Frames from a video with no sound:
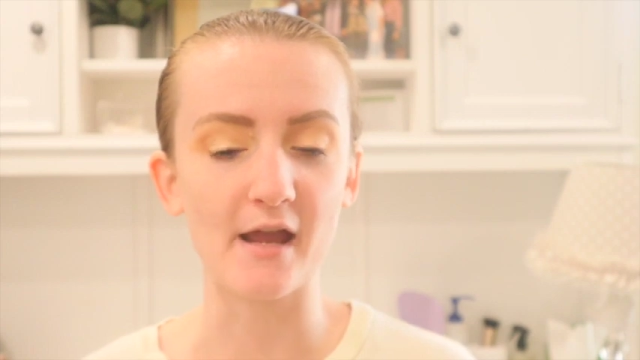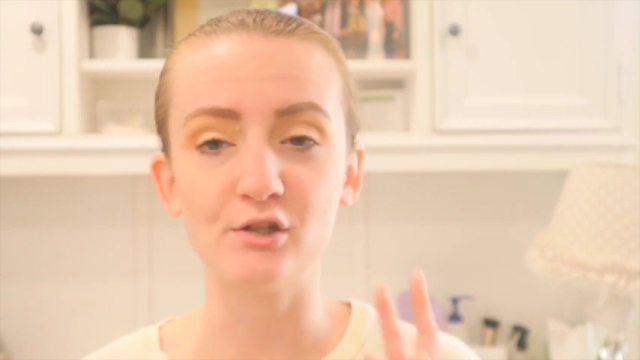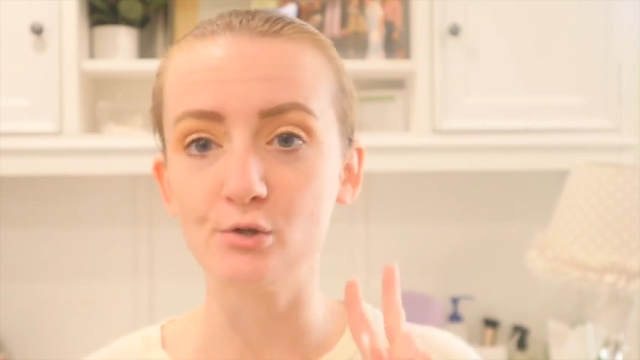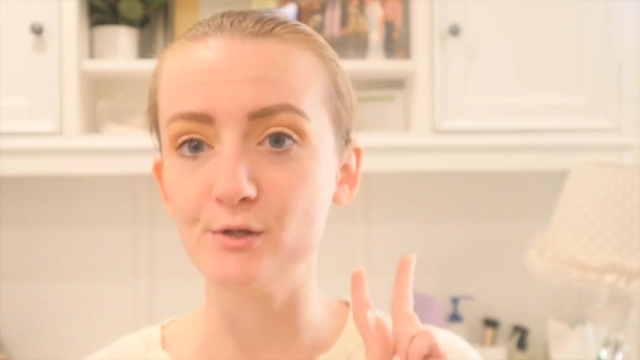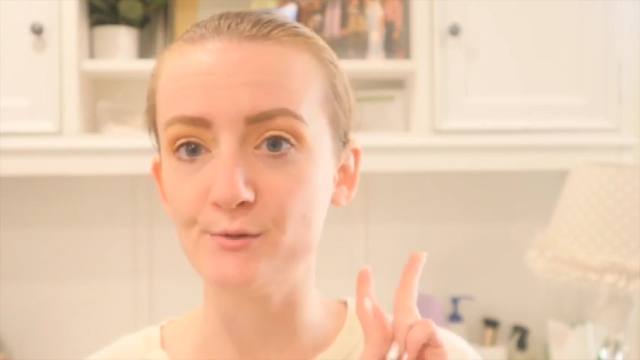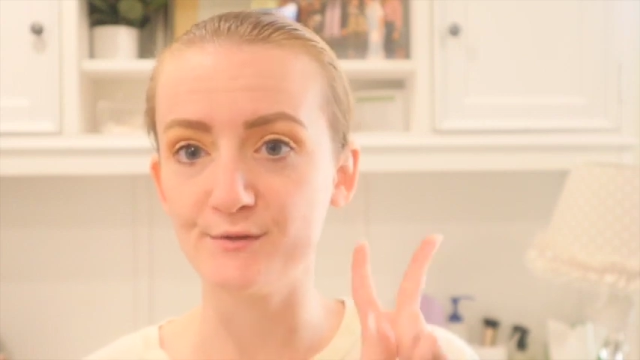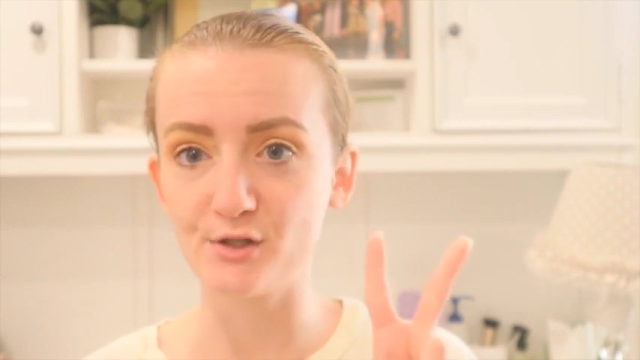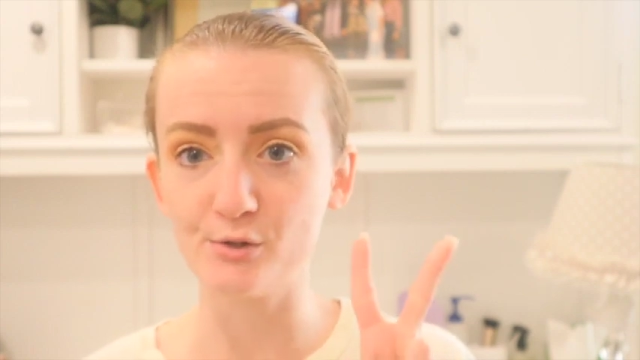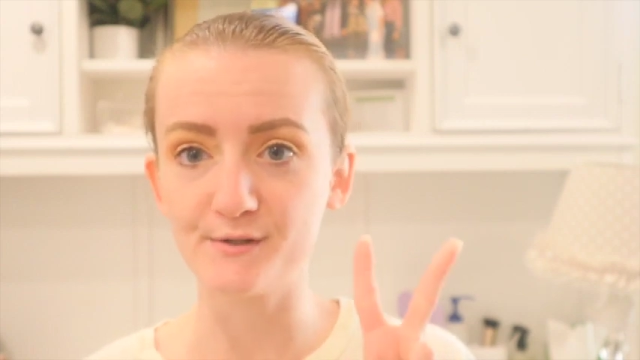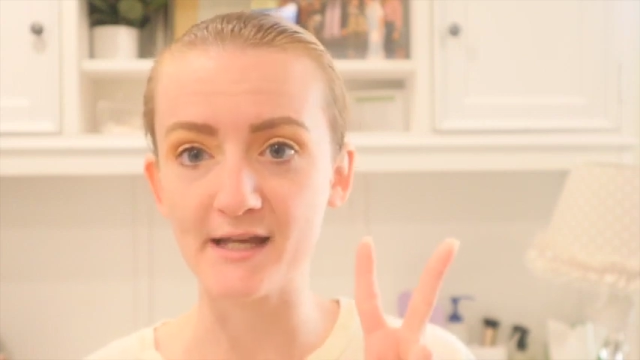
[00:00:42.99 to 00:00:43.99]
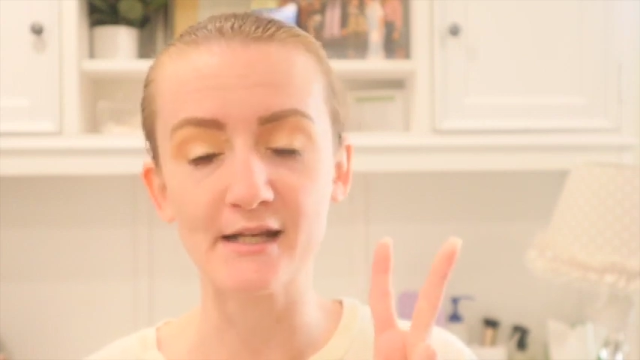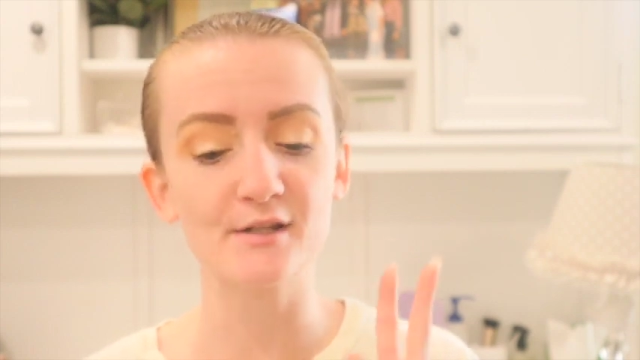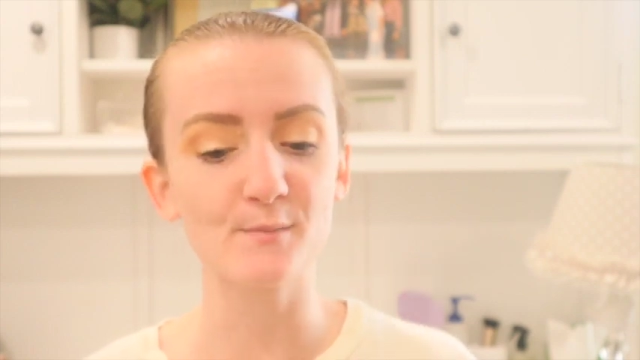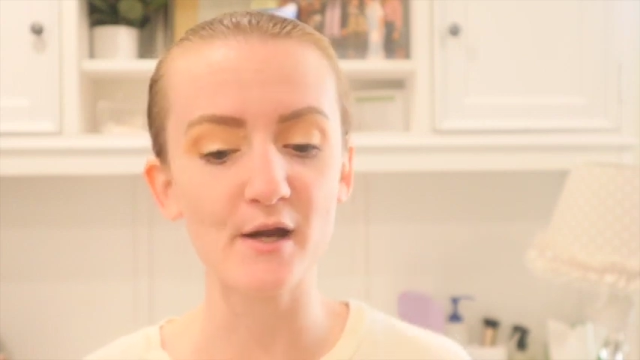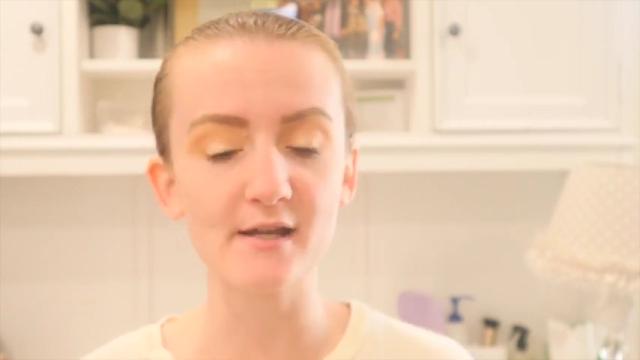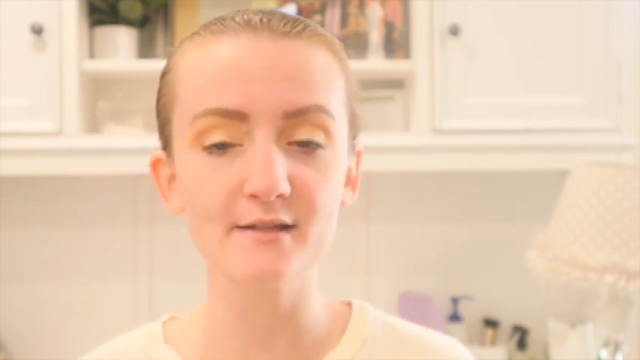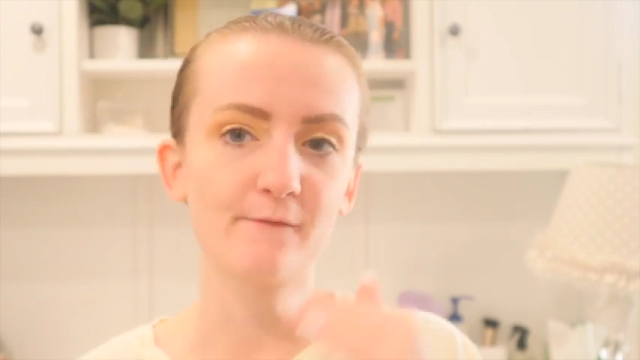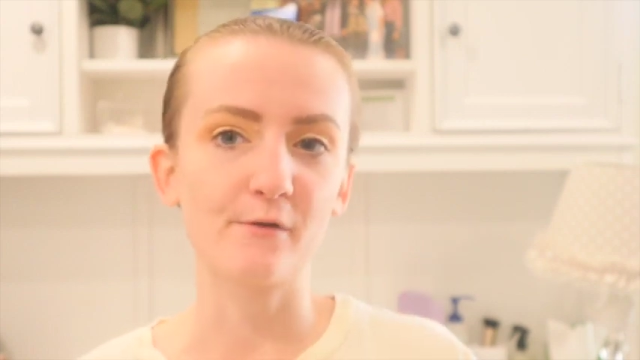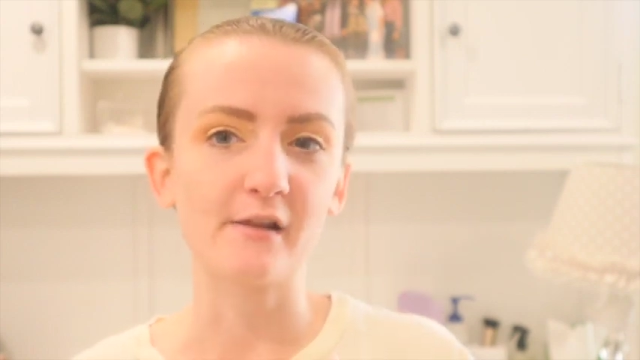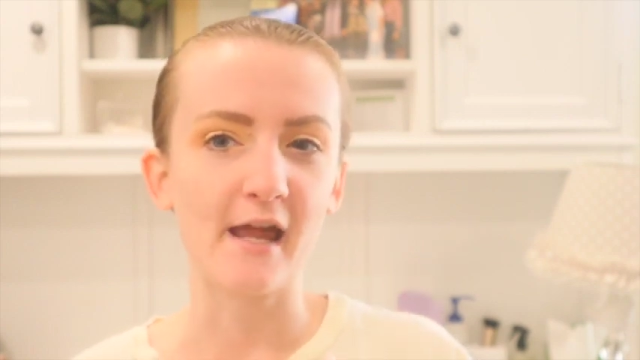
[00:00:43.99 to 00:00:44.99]
I do use 2 setting sprays
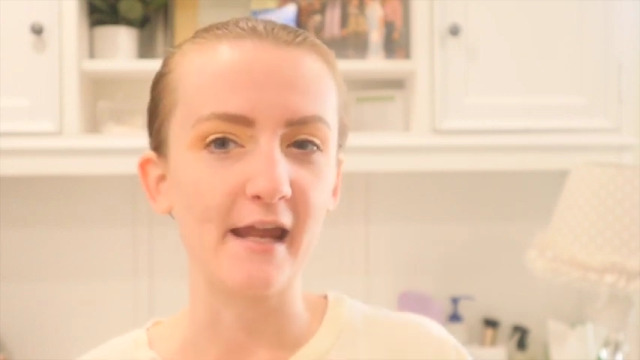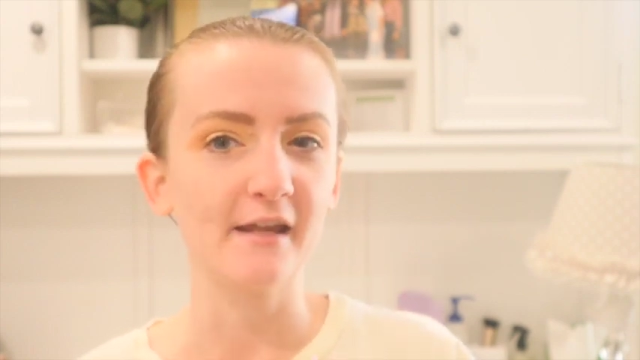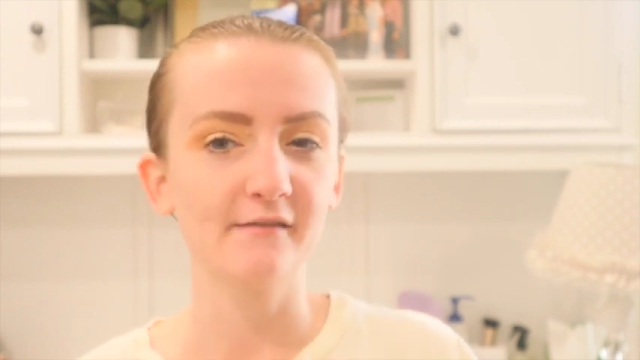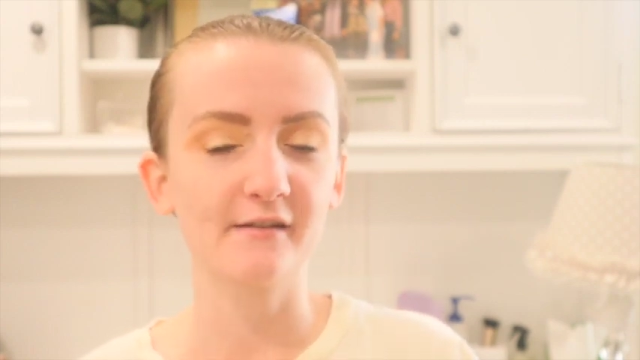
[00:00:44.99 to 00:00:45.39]
for like